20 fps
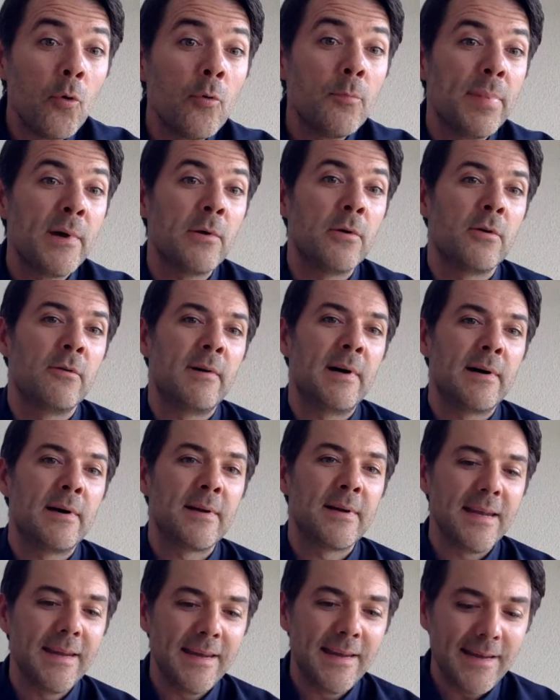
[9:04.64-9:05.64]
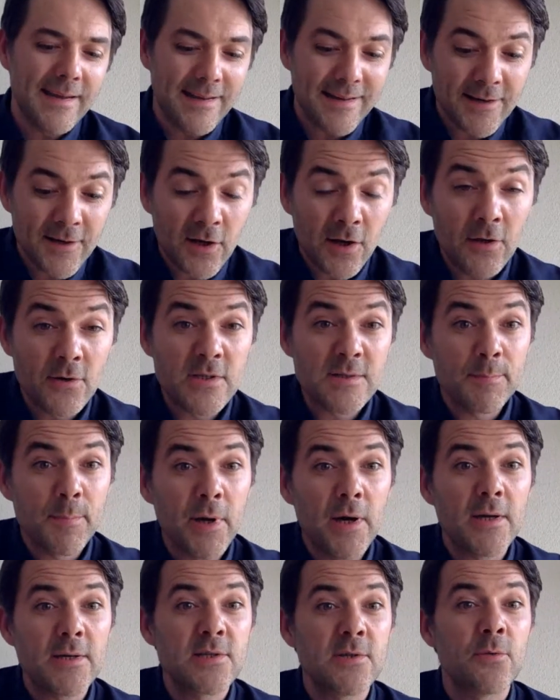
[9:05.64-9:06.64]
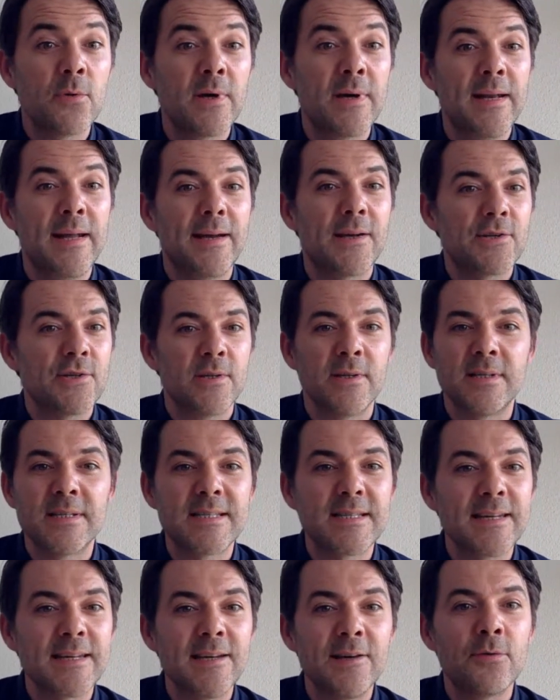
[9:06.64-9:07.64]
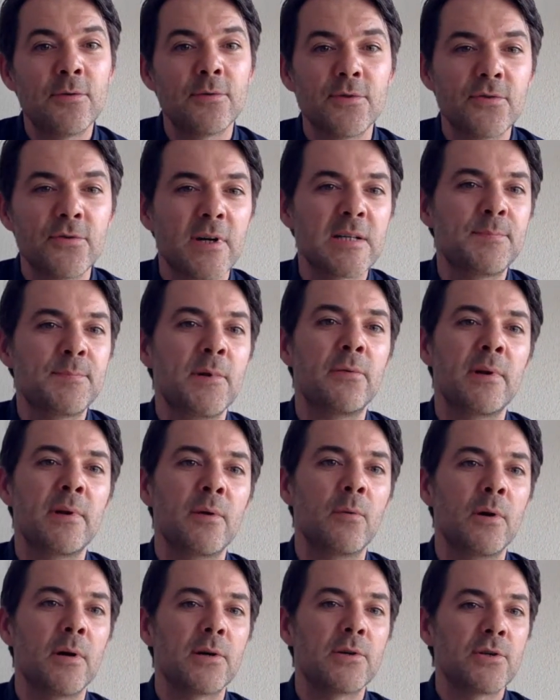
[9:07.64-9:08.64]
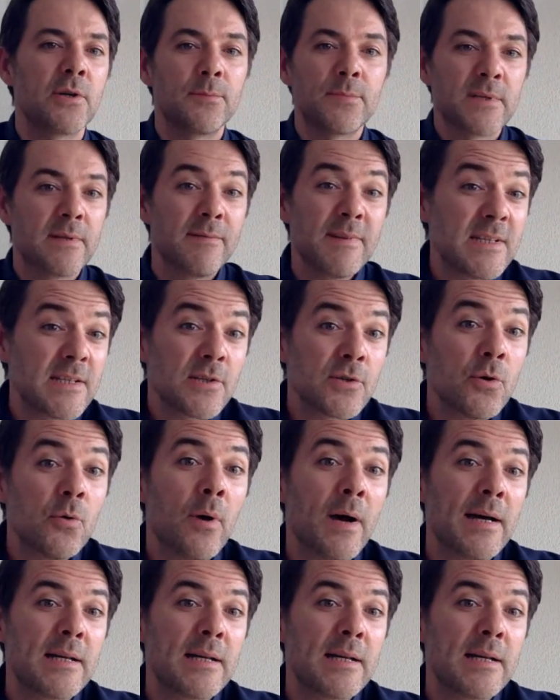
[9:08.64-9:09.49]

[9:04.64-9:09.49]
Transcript: all built around close personal connection and skill and trust-building workshops. And this has all